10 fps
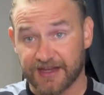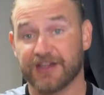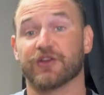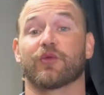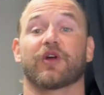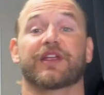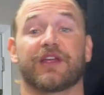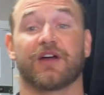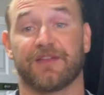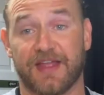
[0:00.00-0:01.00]
and you're
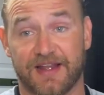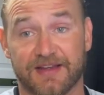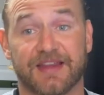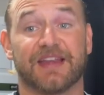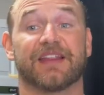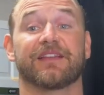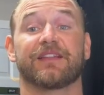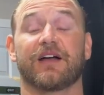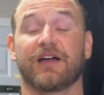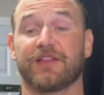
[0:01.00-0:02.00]
working on that, getting
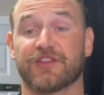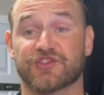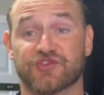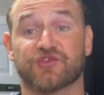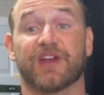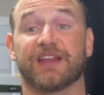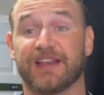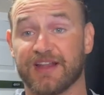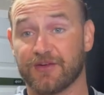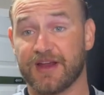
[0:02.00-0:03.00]
the straight
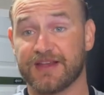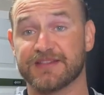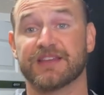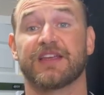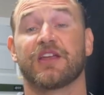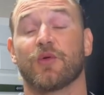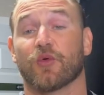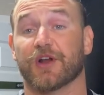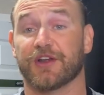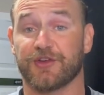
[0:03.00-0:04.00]
leg raise,
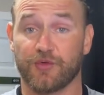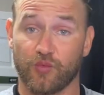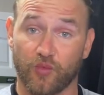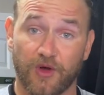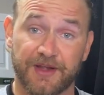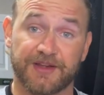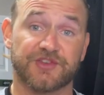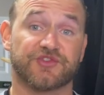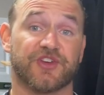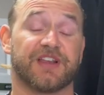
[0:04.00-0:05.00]
we're gonna do 1
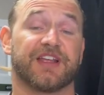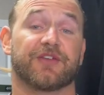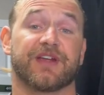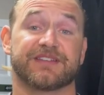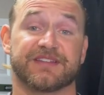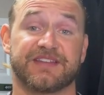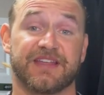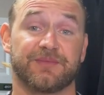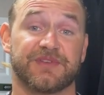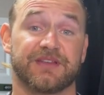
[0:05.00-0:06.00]
straight leg raise
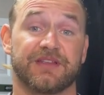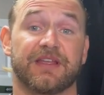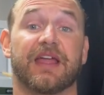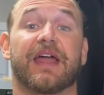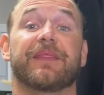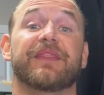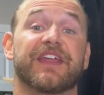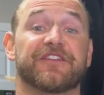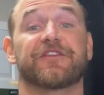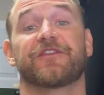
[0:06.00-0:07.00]
attempt and
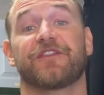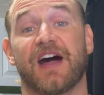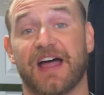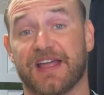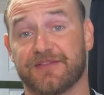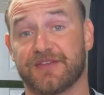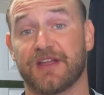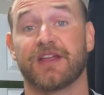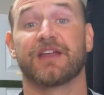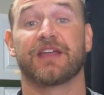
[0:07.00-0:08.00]
then 5
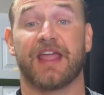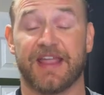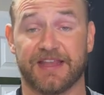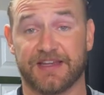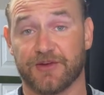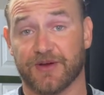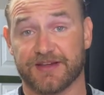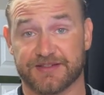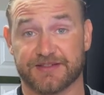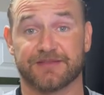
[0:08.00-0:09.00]
hanging knee
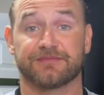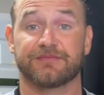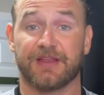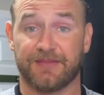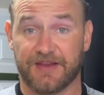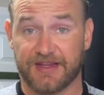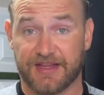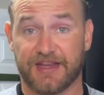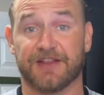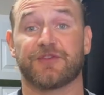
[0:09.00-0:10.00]
raises. And then
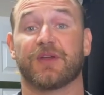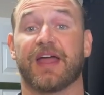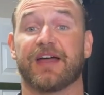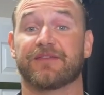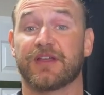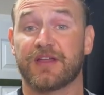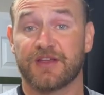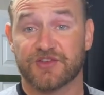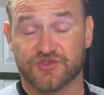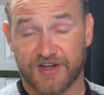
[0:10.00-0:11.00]
again, if you have
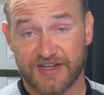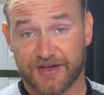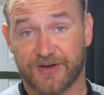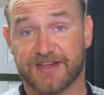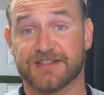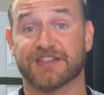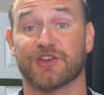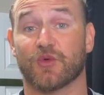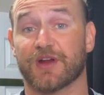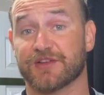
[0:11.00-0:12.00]
straight leg raises and
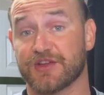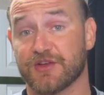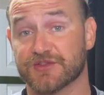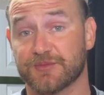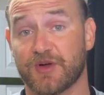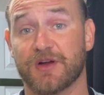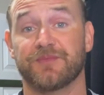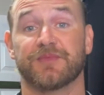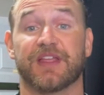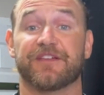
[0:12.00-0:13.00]
you're working toes to bar,
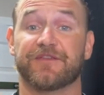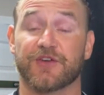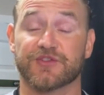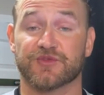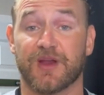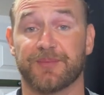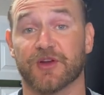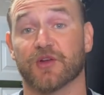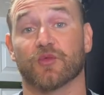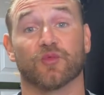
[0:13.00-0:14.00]
that first rep,
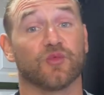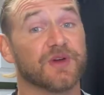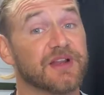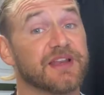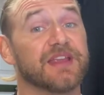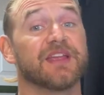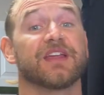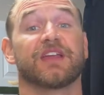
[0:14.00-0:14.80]
you're gonna really